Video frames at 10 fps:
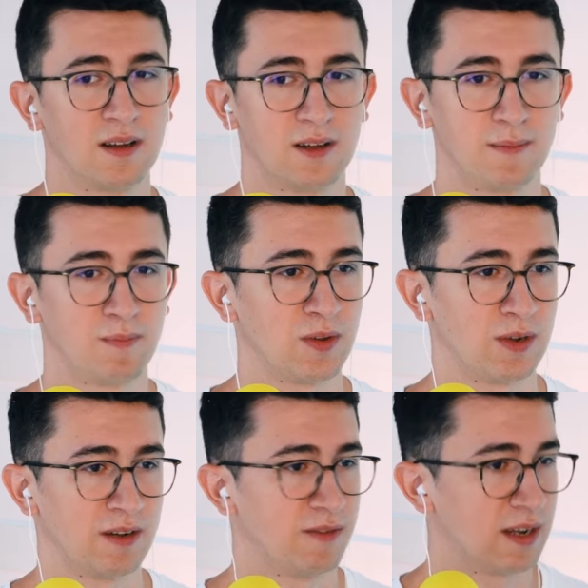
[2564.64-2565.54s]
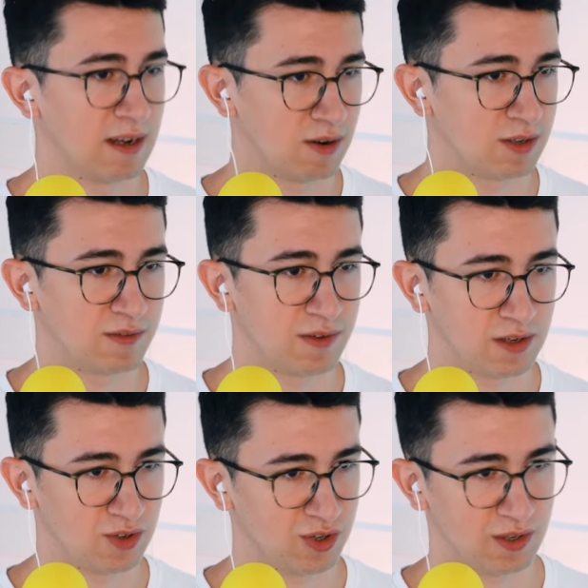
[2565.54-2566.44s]
You have like a cost
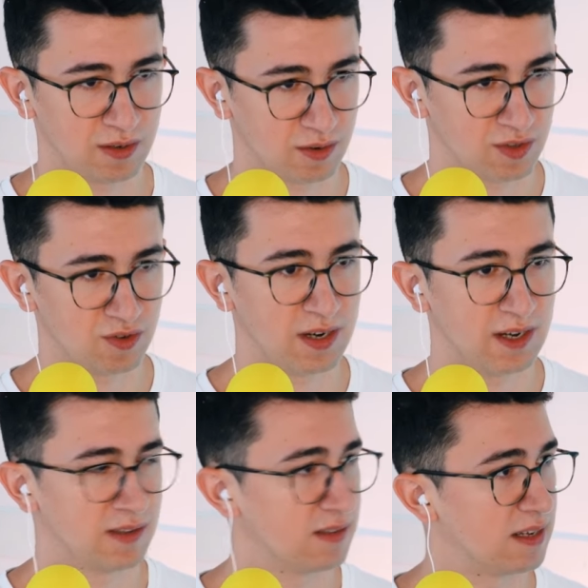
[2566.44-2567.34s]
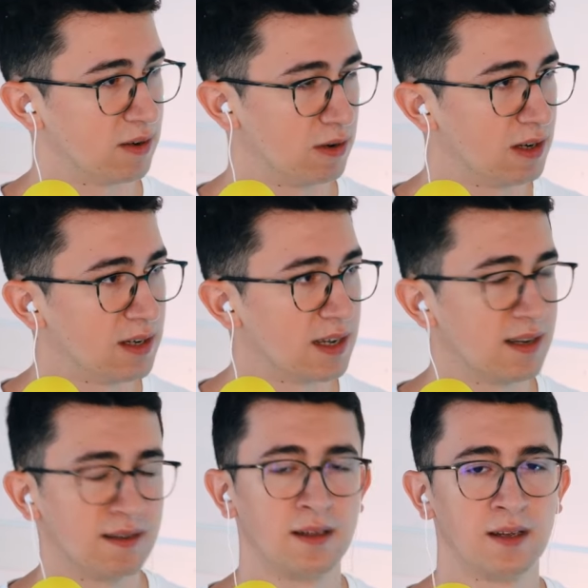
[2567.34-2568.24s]
function, constraints, they're all
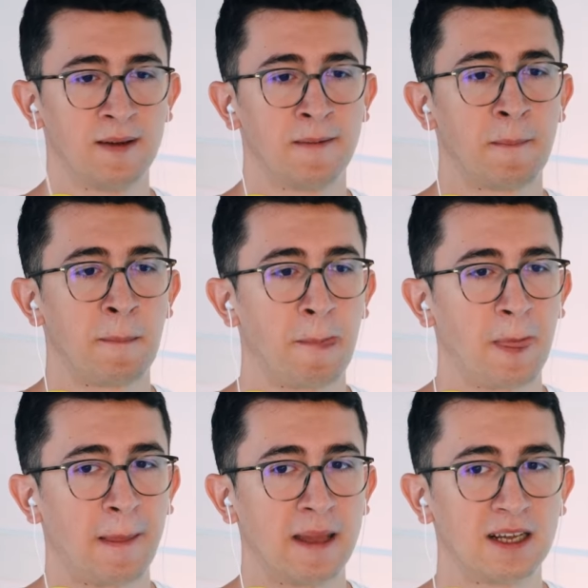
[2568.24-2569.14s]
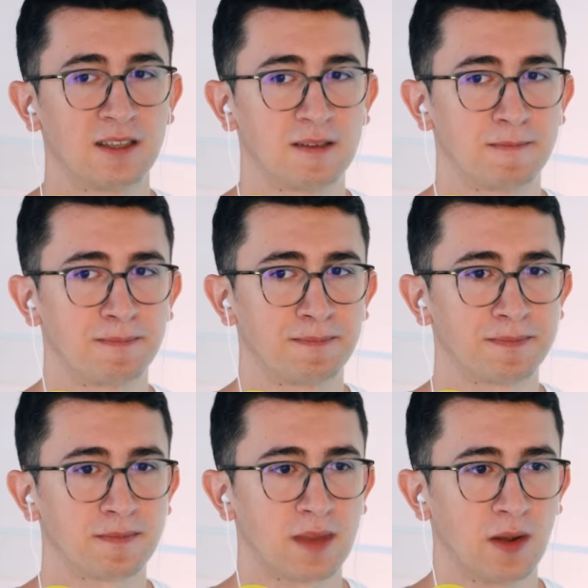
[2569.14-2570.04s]
linear. And
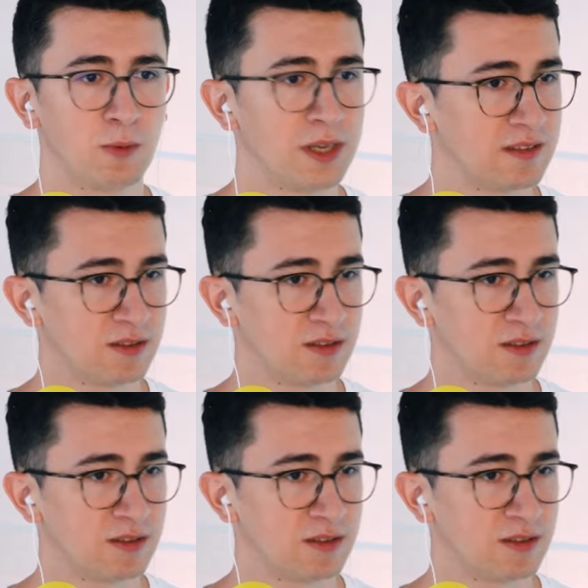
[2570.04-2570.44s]
we